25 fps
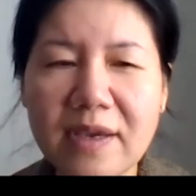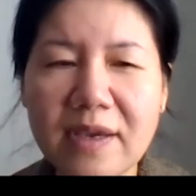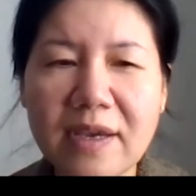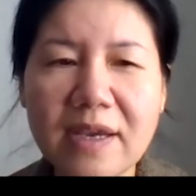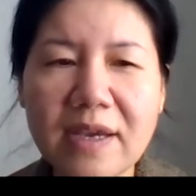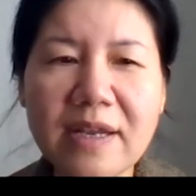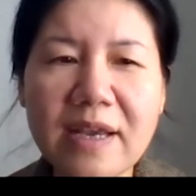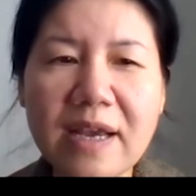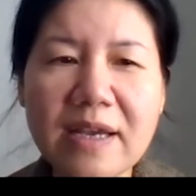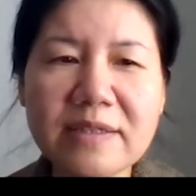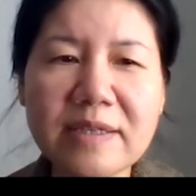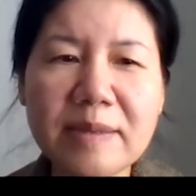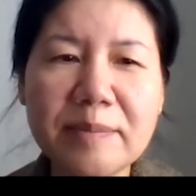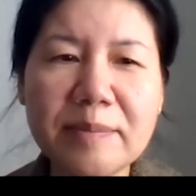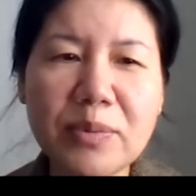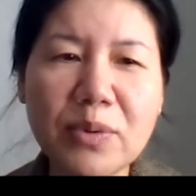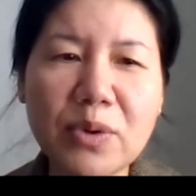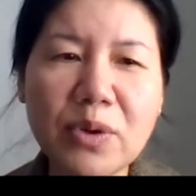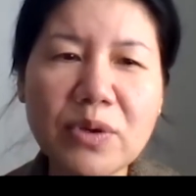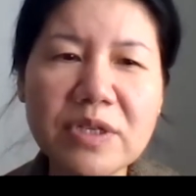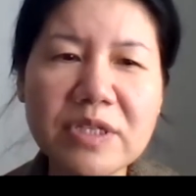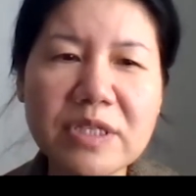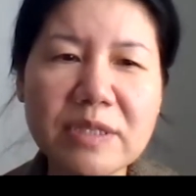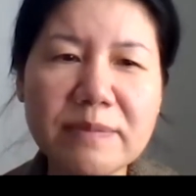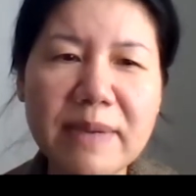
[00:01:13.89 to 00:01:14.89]
It has a
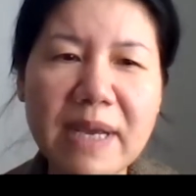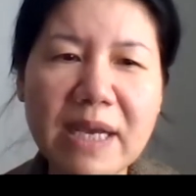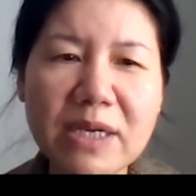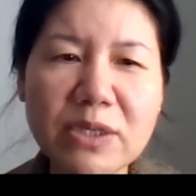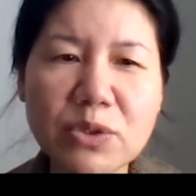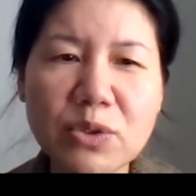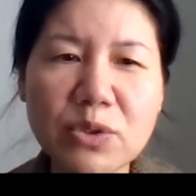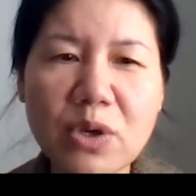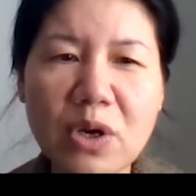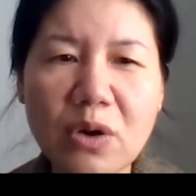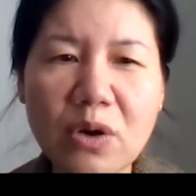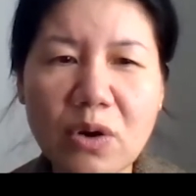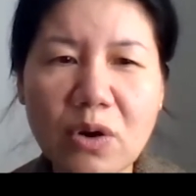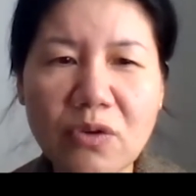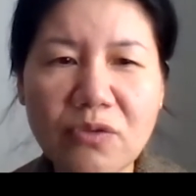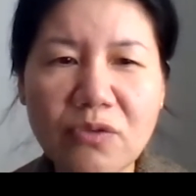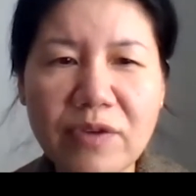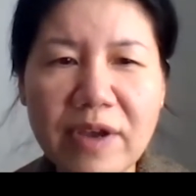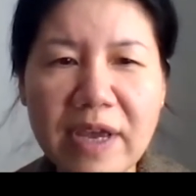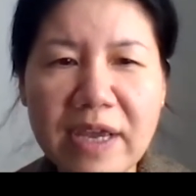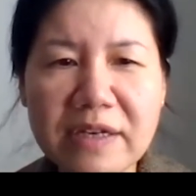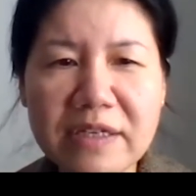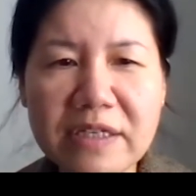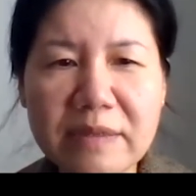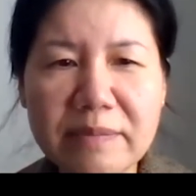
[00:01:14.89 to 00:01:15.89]
broad spectrum of
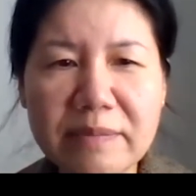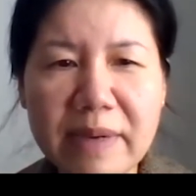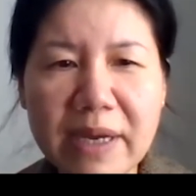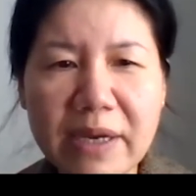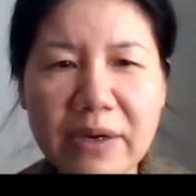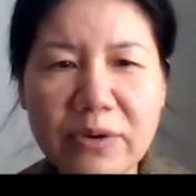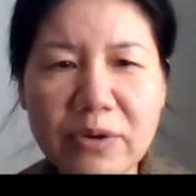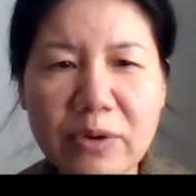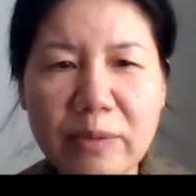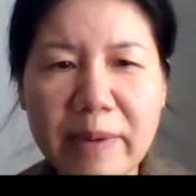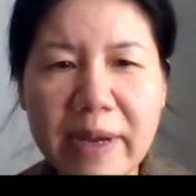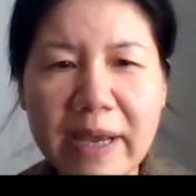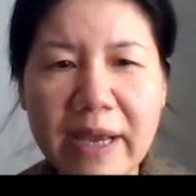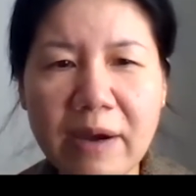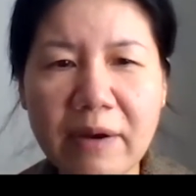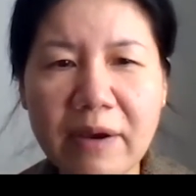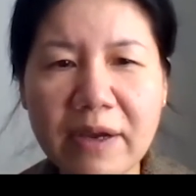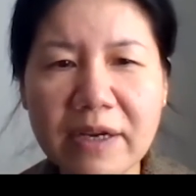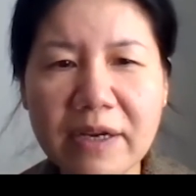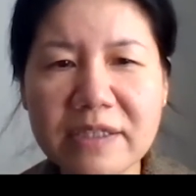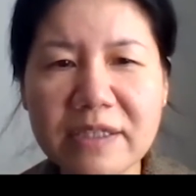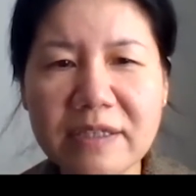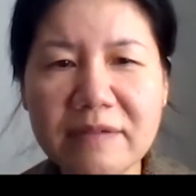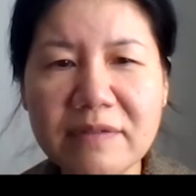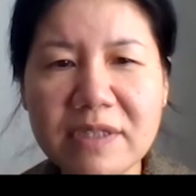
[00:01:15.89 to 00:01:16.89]
antimicrobial
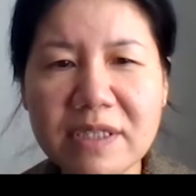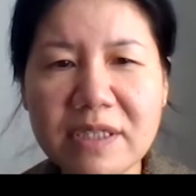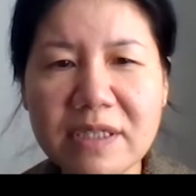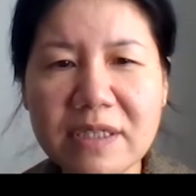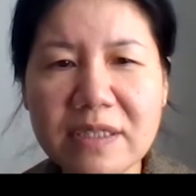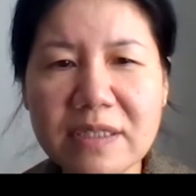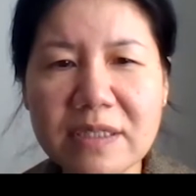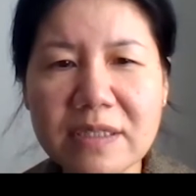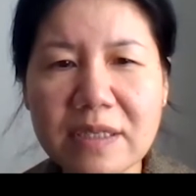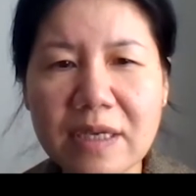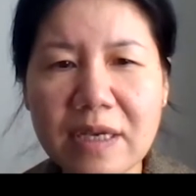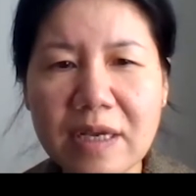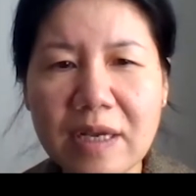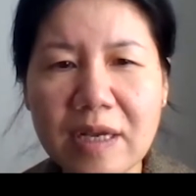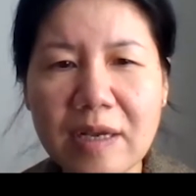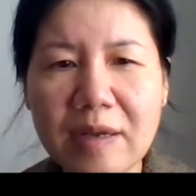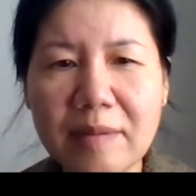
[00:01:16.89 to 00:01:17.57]
activities,